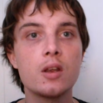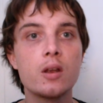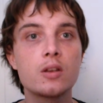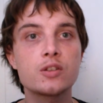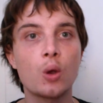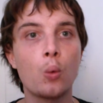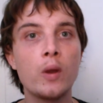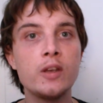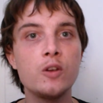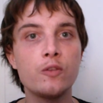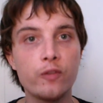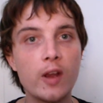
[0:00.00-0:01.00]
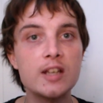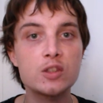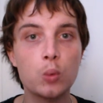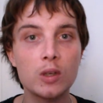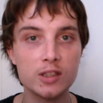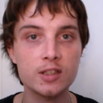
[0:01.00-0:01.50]
So when you face
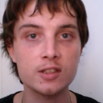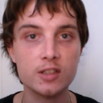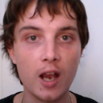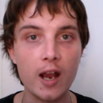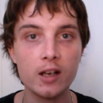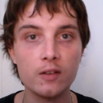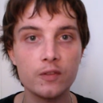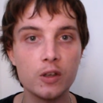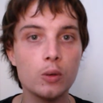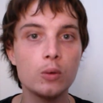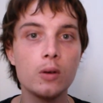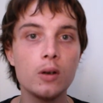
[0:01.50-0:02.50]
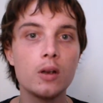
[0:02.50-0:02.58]
what's inside of you,